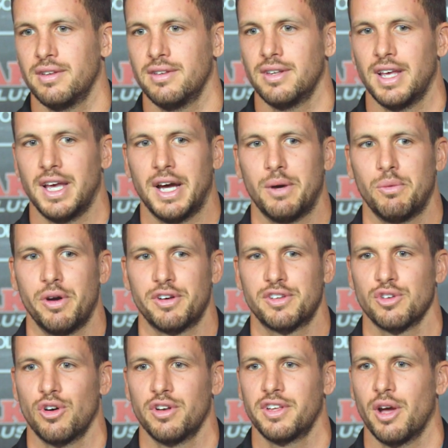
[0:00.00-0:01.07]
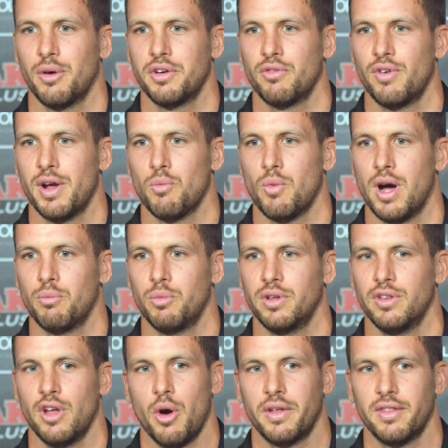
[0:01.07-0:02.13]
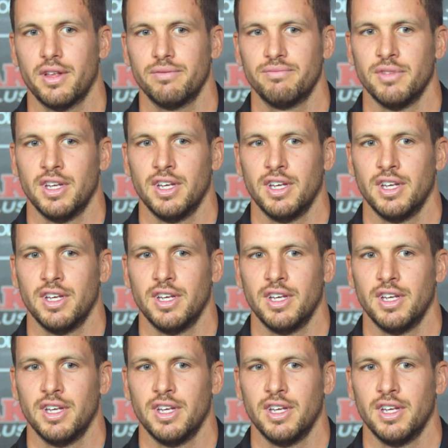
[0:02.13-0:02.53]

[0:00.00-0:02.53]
and we're excited to go into round one with knowing that